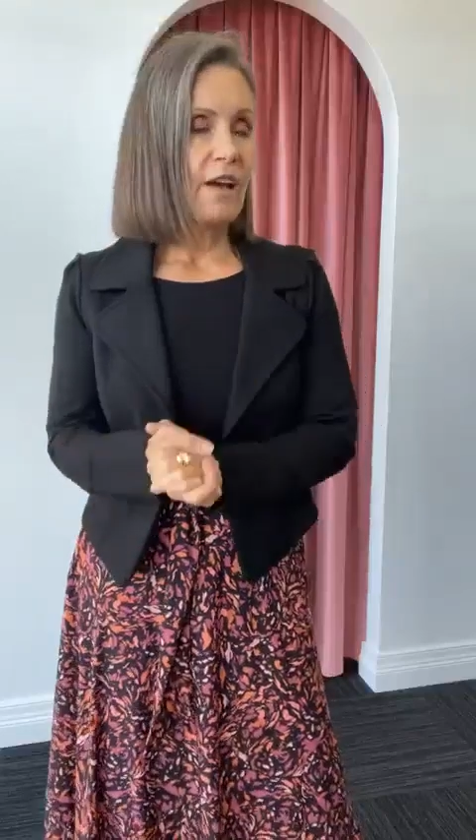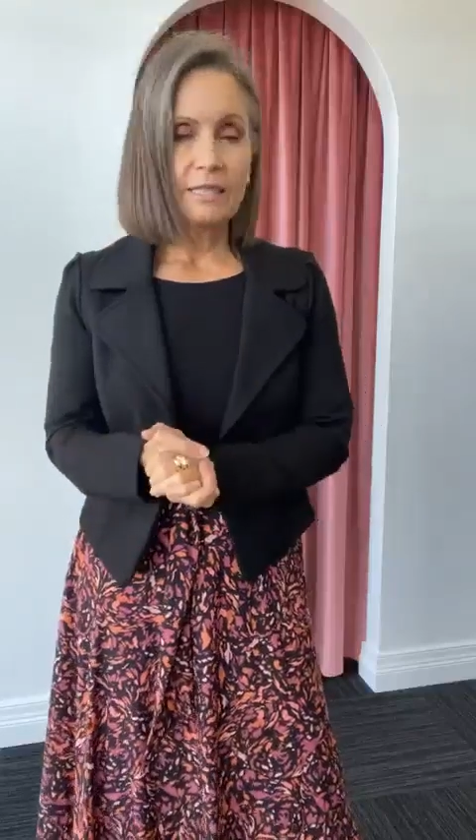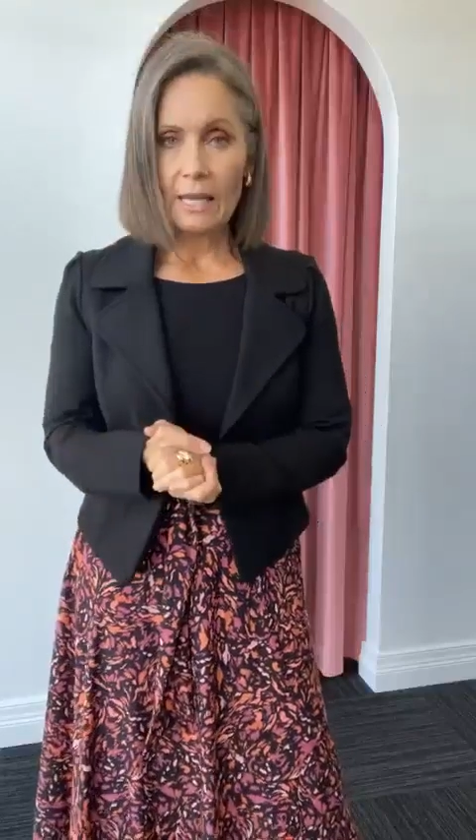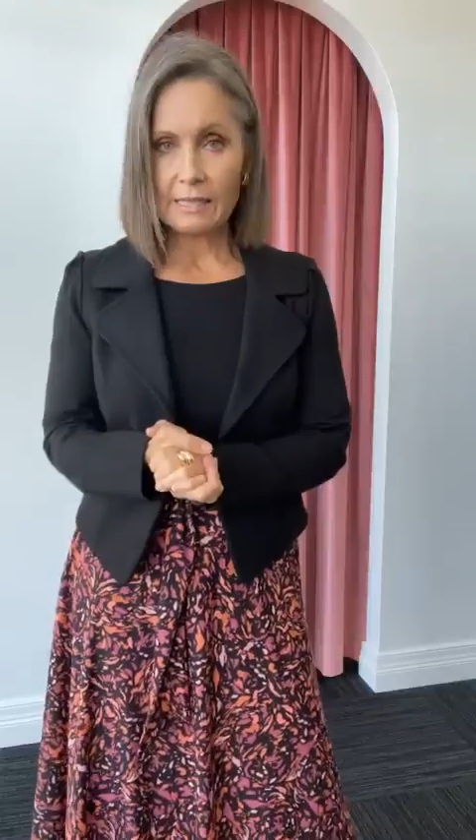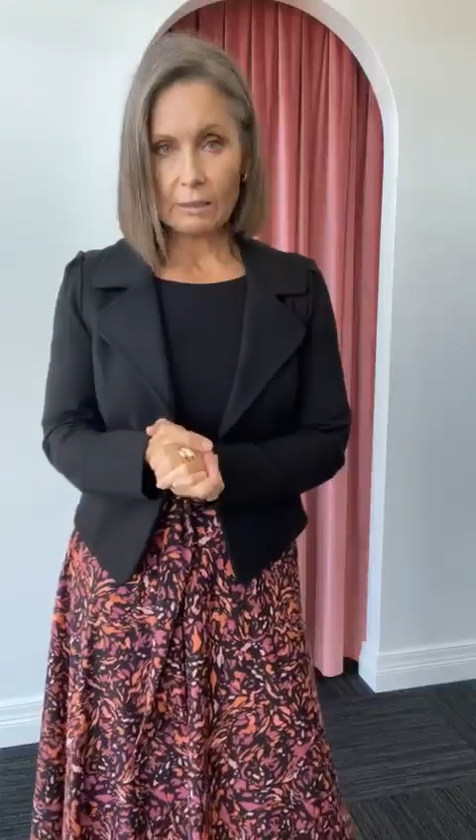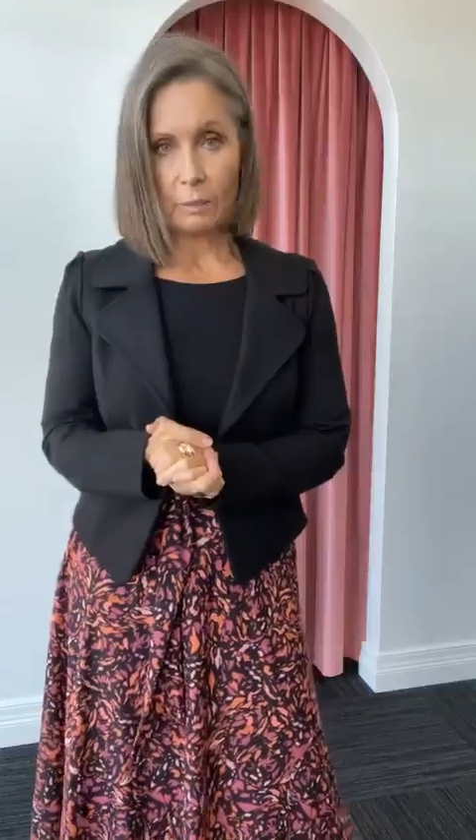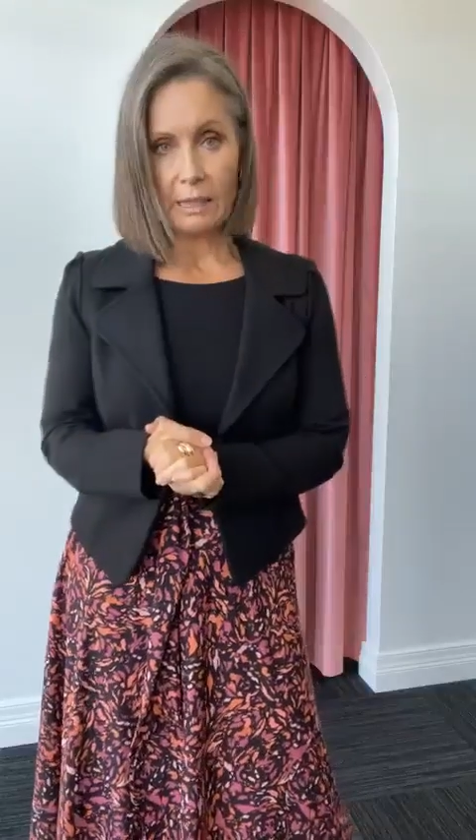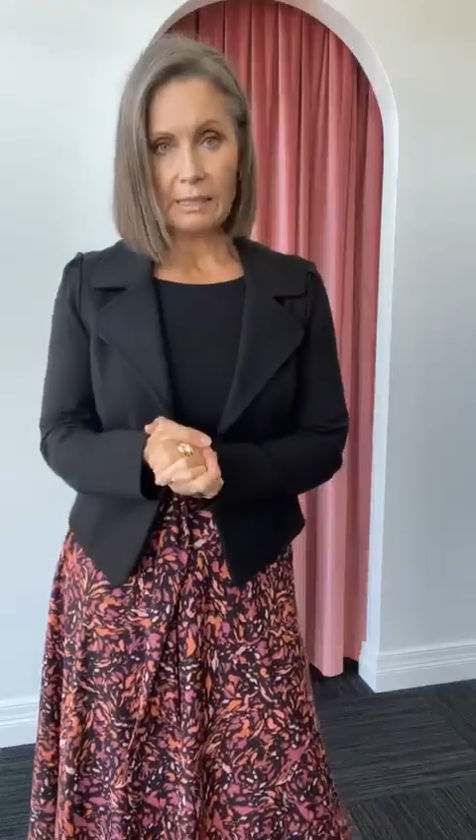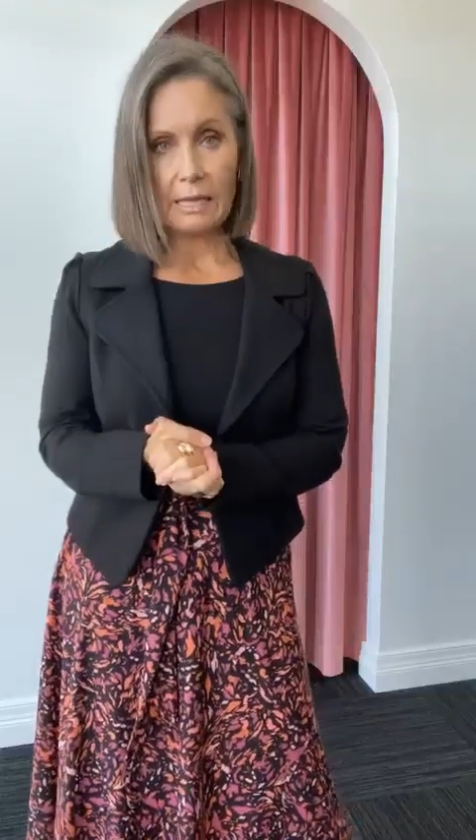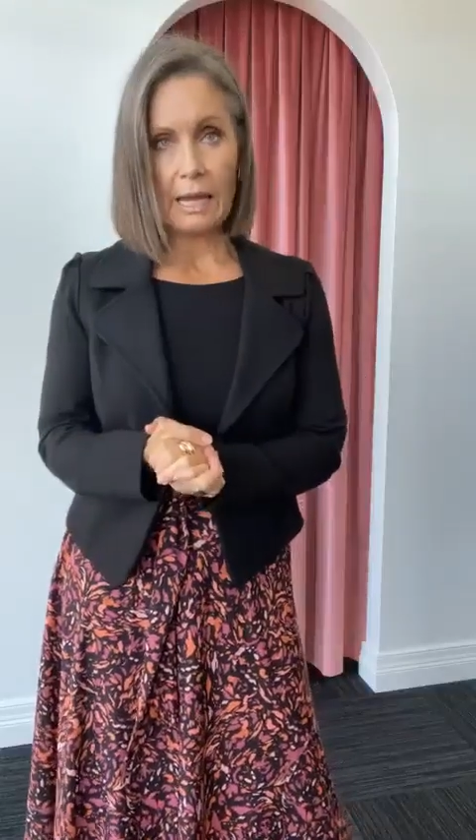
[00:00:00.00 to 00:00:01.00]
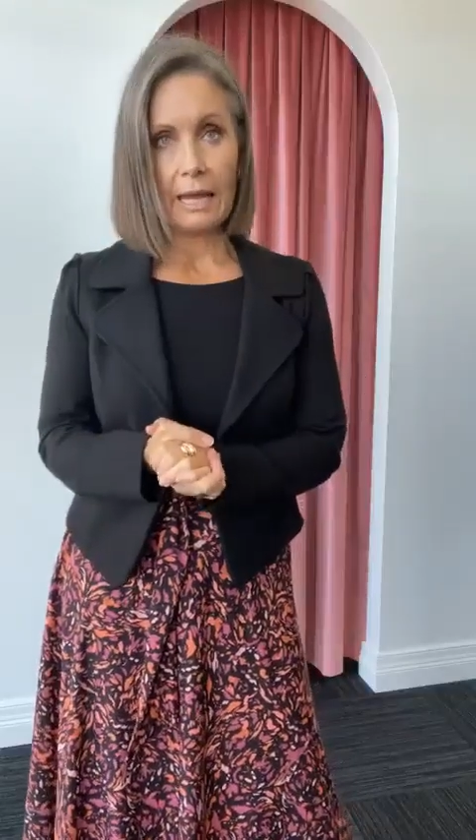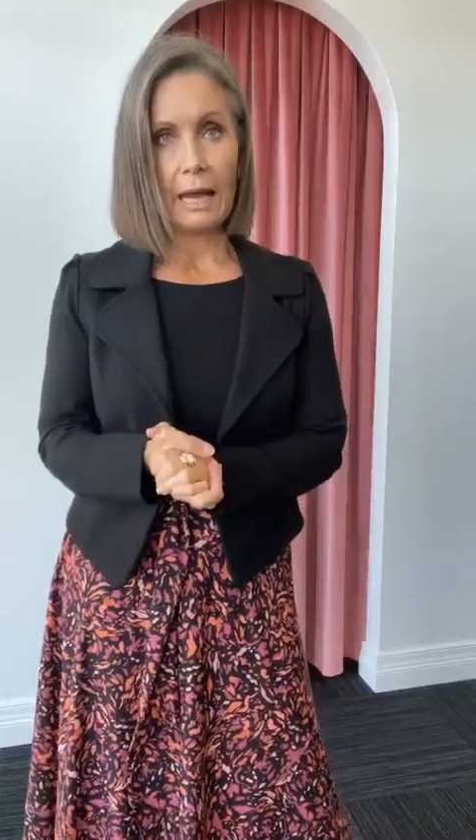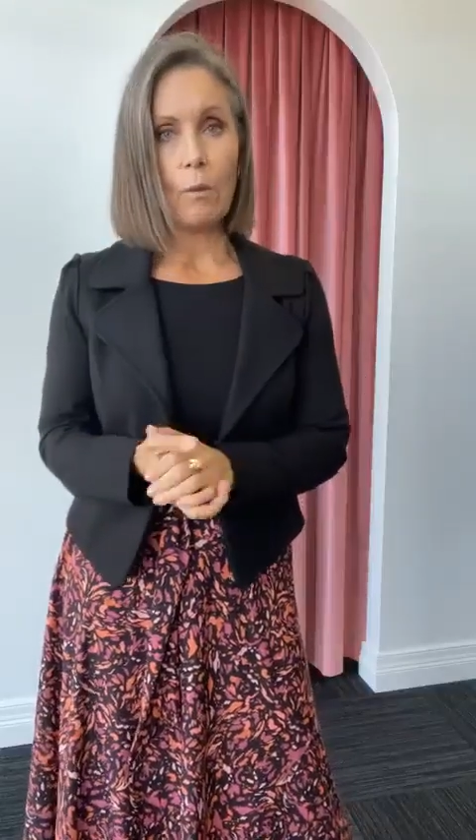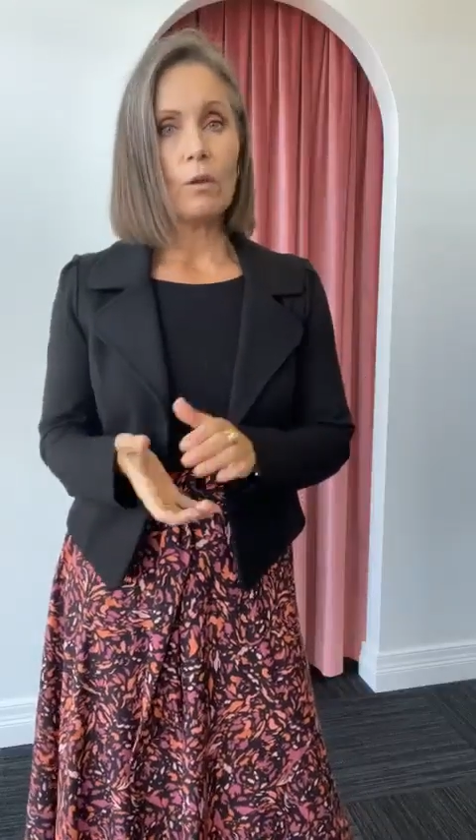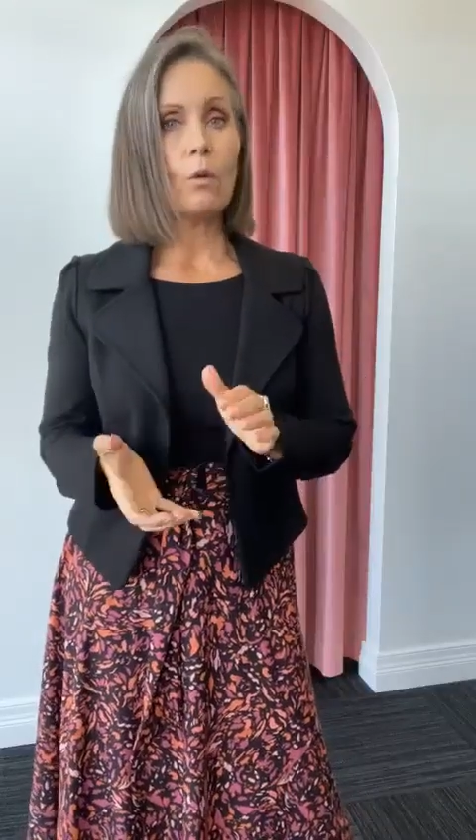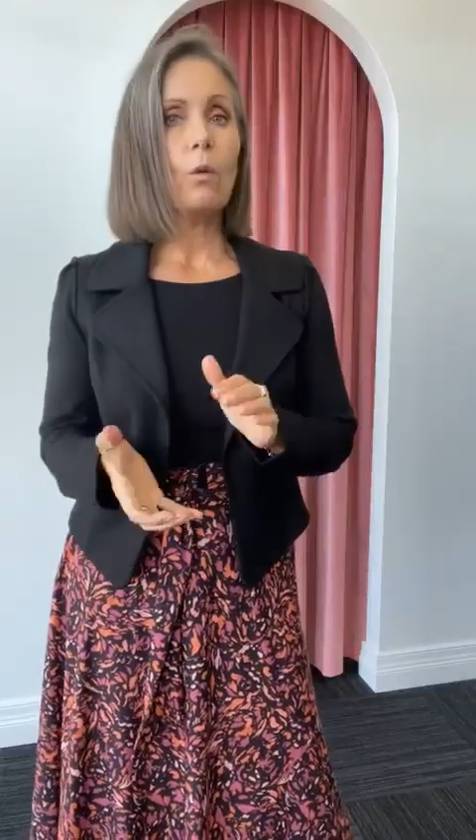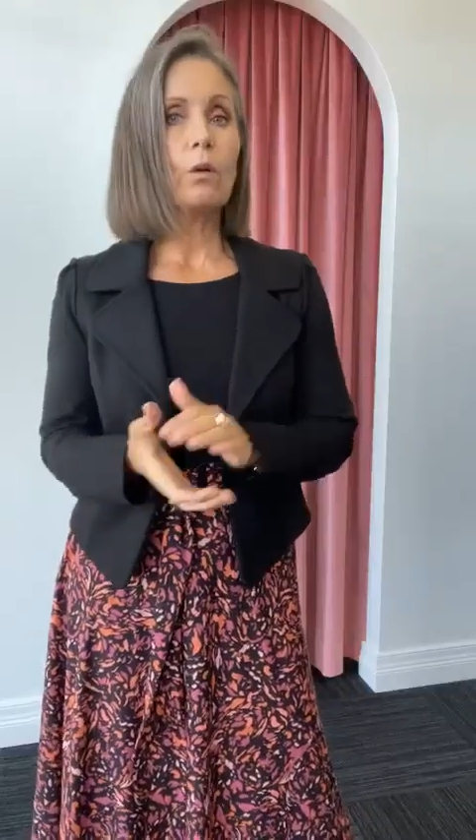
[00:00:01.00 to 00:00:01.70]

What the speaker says: fantastic place to hang out with